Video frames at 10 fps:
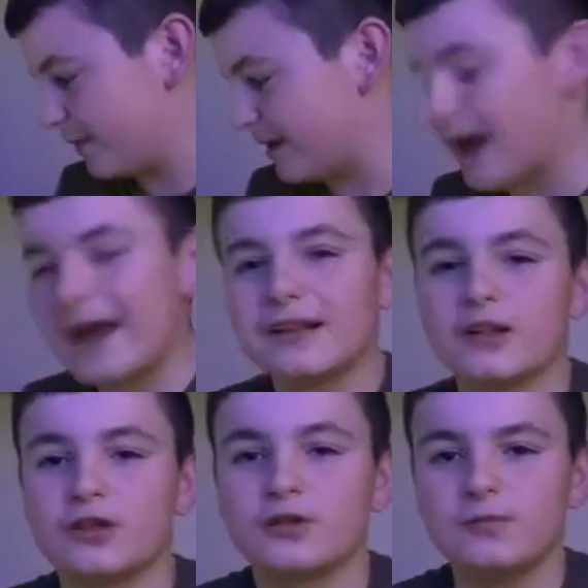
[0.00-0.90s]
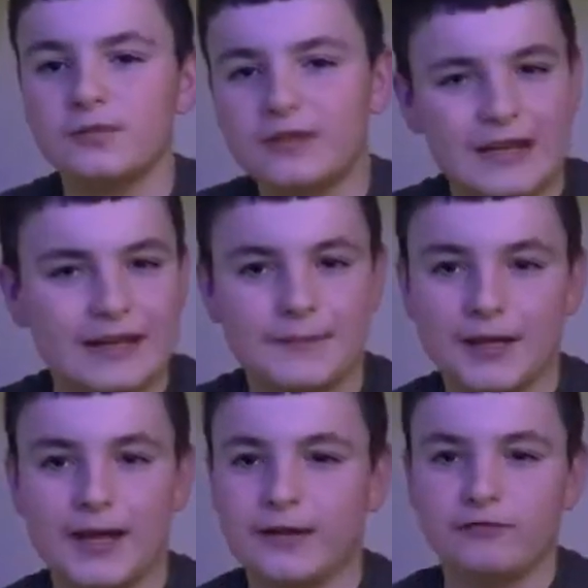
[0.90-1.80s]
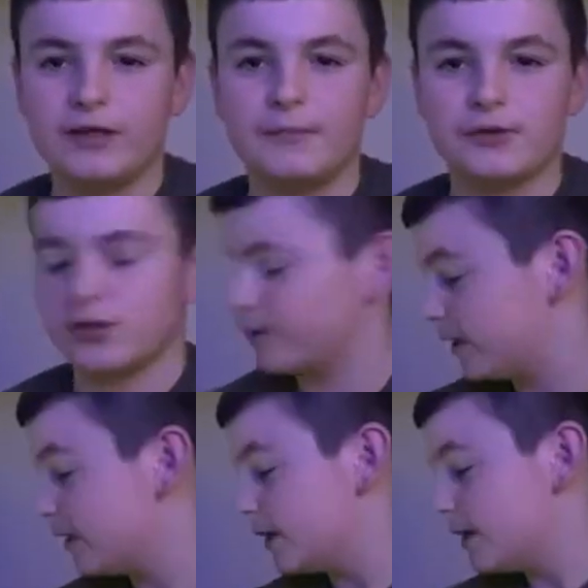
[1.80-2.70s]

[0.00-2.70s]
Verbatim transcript: to be ahead of the Inter Milan and Real Madrid, right?